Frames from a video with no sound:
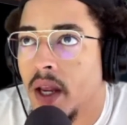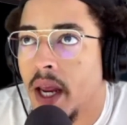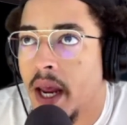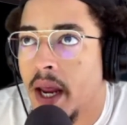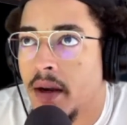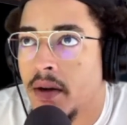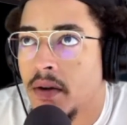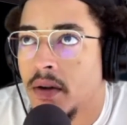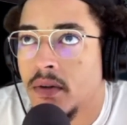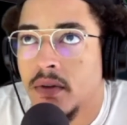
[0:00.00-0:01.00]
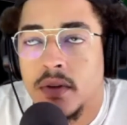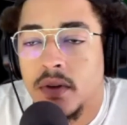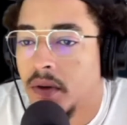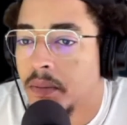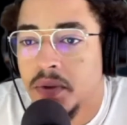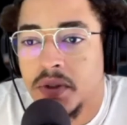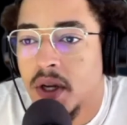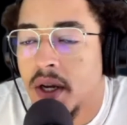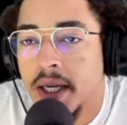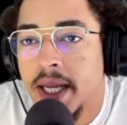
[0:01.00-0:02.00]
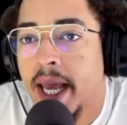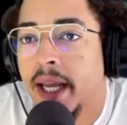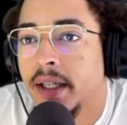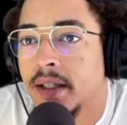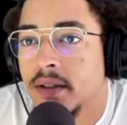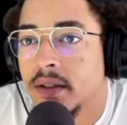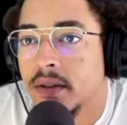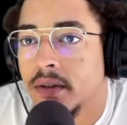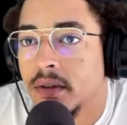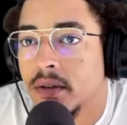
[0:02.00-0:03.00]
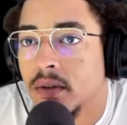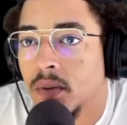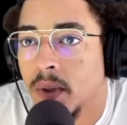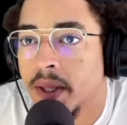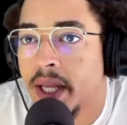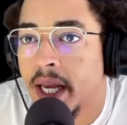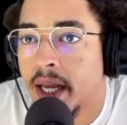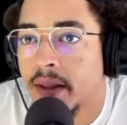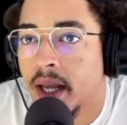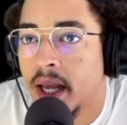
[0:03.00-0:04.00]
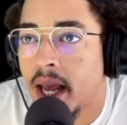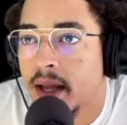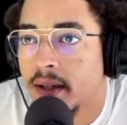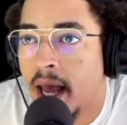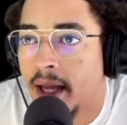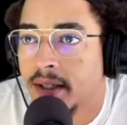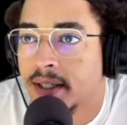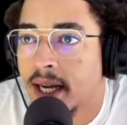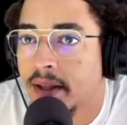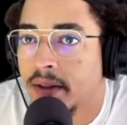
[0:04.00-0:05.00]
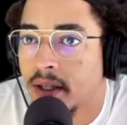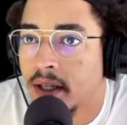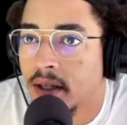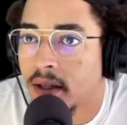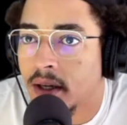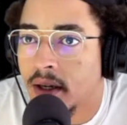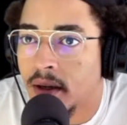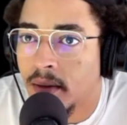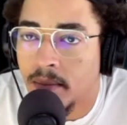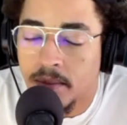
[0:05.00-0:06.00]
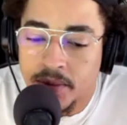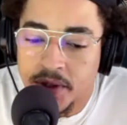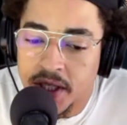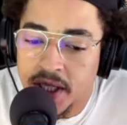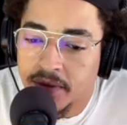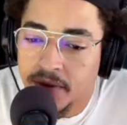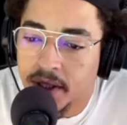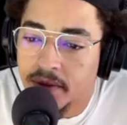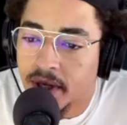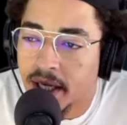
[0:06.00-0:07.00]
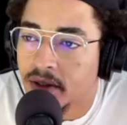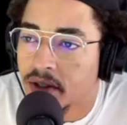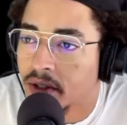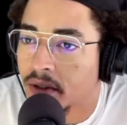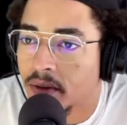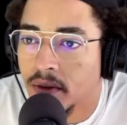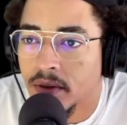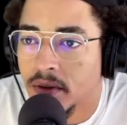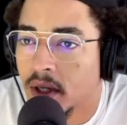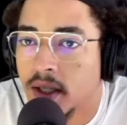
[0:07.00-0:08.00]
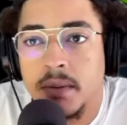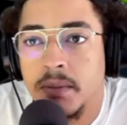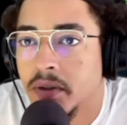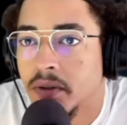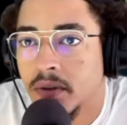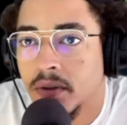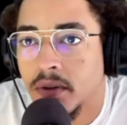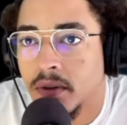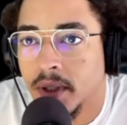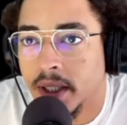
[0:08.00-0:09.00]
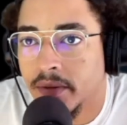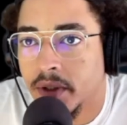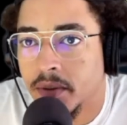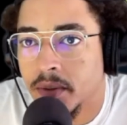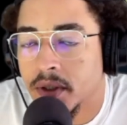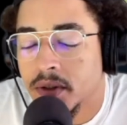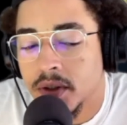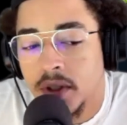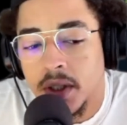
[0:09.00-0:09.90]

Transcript: in the early 80s, when they they ha- signed the um, Geneva Convention document or, or, whatever it was,